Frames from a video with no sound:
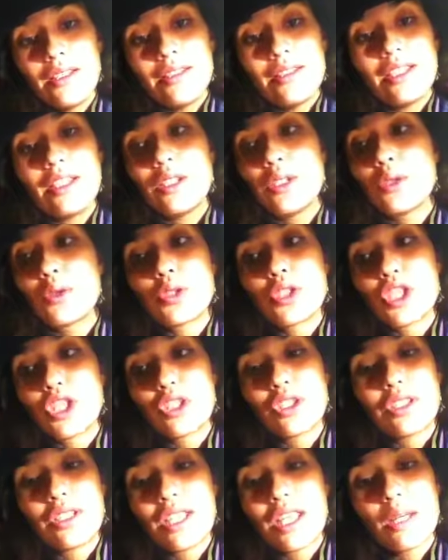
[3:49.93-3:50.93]
T knew she
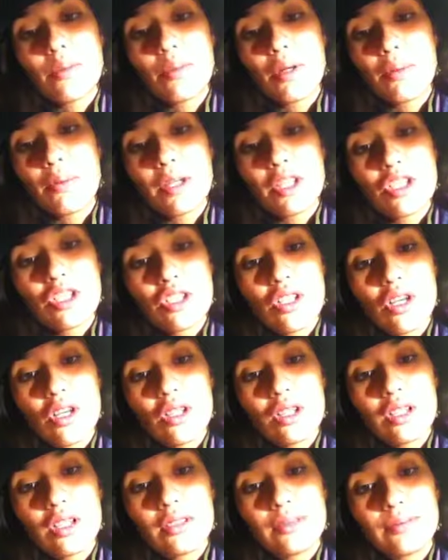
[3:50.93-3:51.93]
couldn't keep her much
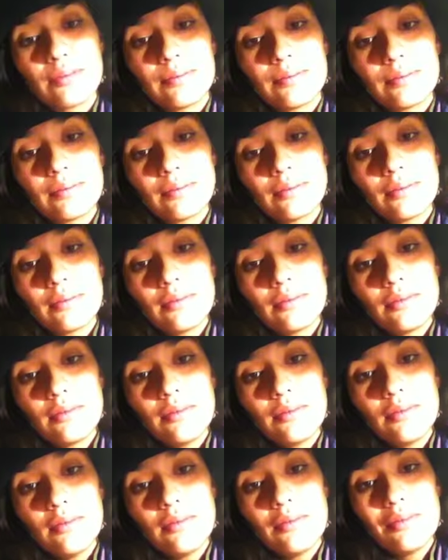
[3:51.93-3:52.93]
longer,
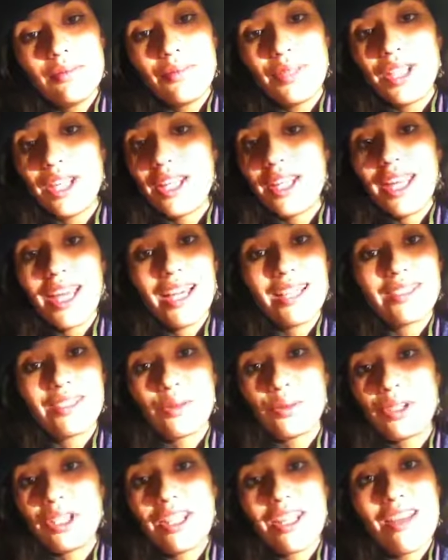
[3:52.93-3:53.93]
but
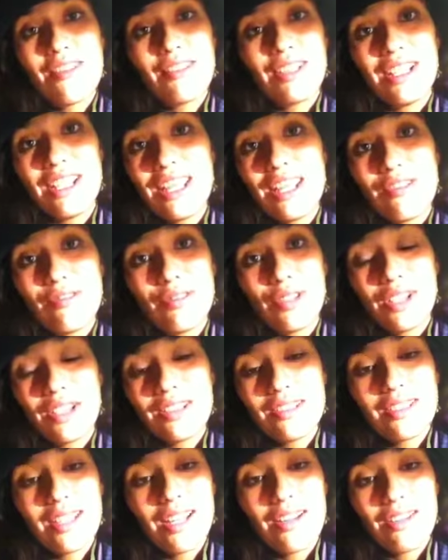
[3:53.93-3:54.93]
Anahata would never leave
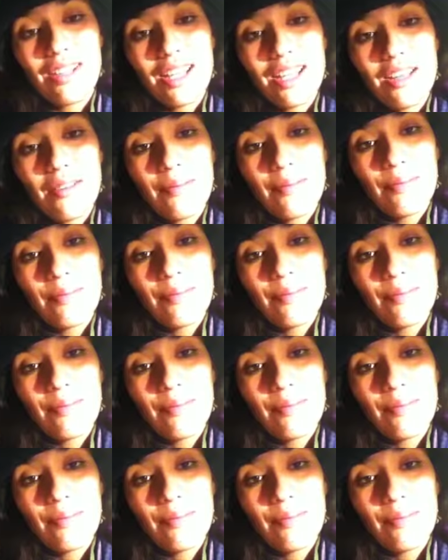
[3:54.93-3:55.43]
voluntarily.